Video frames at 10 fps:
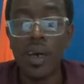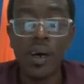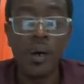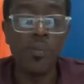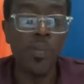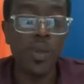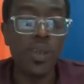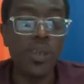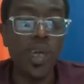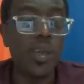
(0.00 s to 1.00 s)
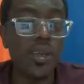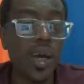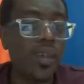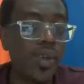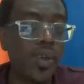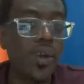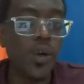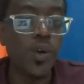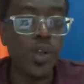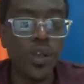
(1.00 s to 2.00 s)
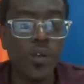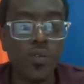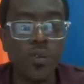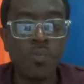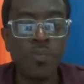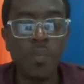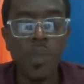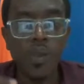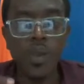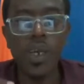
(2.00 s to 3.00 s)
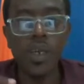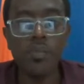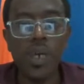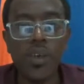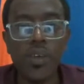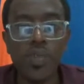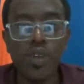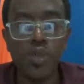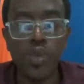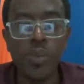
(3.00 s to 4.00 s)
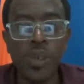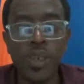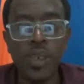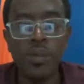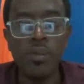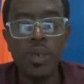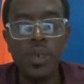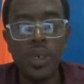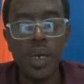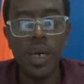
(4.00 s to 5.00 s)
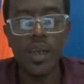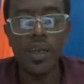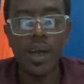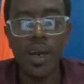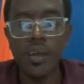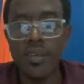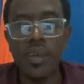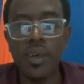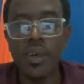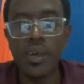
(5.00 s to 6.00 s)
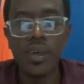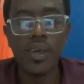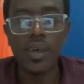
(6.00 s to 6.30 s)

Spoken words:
but I think they're good enough to get the better of this Roma team. And Arsenal,